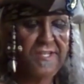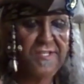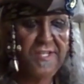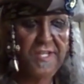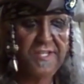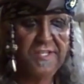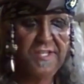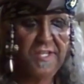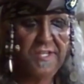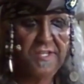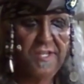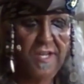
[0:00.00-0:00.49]

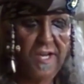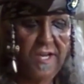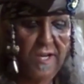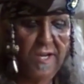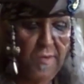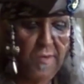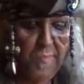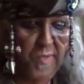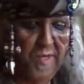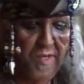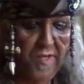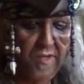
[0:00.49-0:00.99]
did the
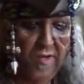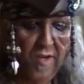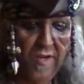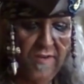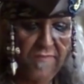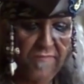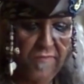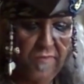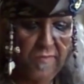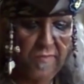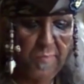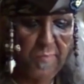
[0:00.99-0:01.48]
opening
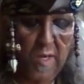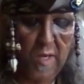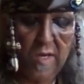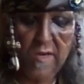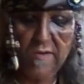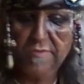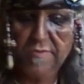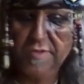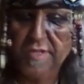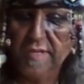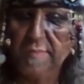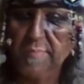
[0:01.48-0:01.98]
night for
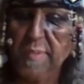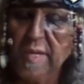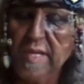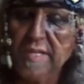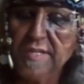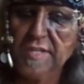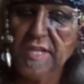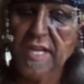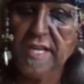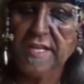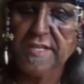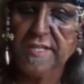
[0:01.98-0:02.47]
Pirates of
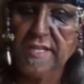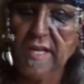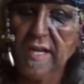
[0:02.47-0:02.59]
Penzance.